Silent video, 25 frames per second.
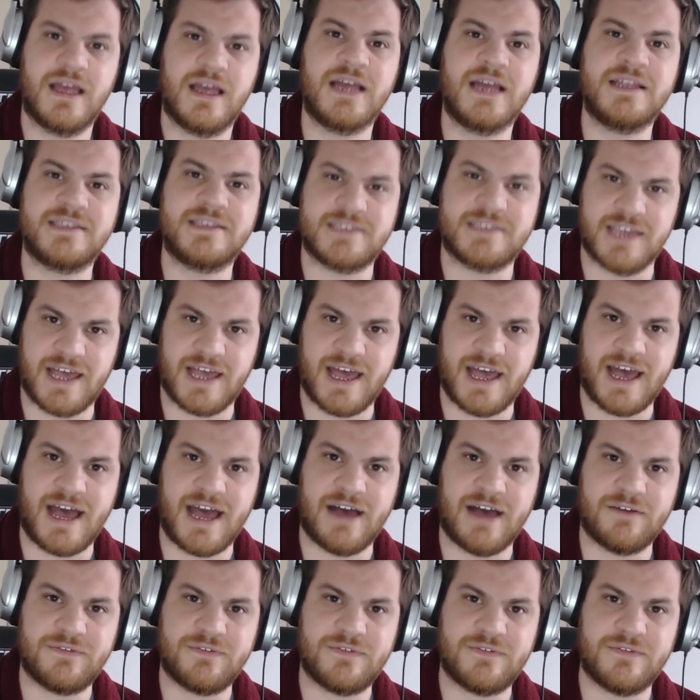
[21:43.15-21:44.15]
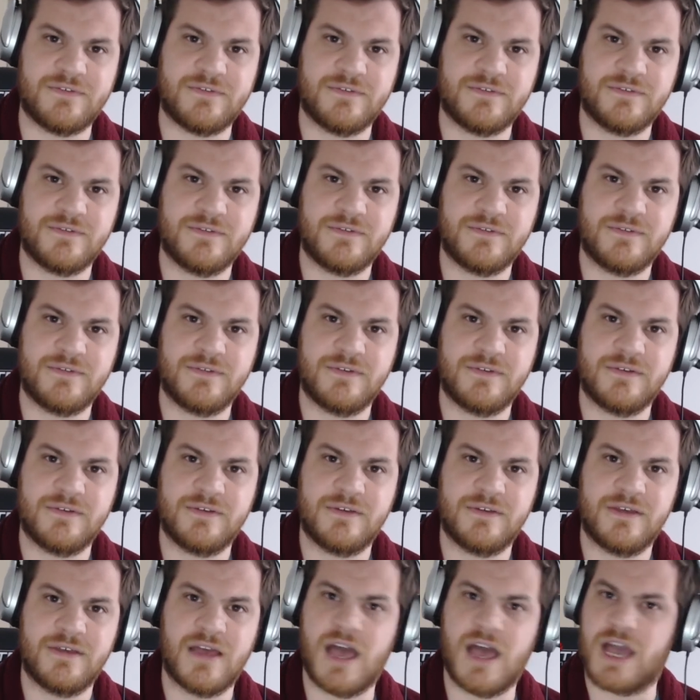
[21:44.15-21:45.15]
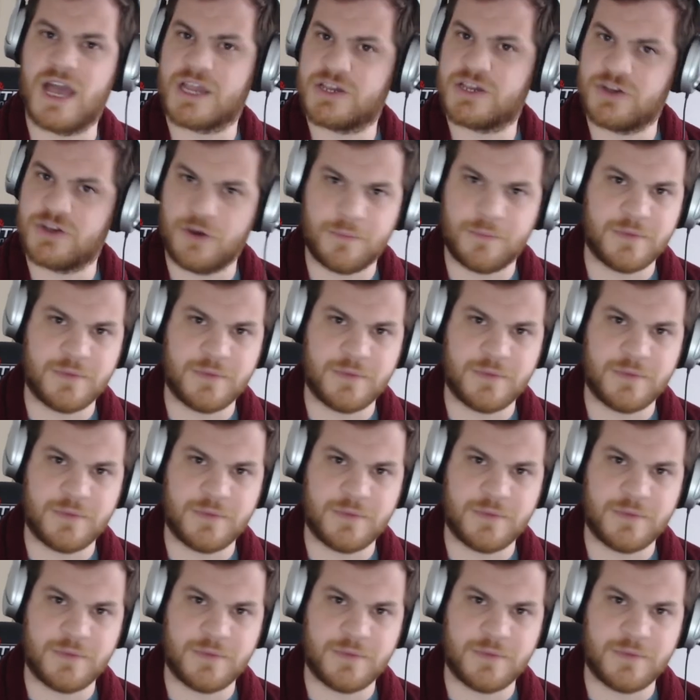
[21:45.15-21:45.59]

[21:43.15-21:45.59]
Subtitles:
to have a cup of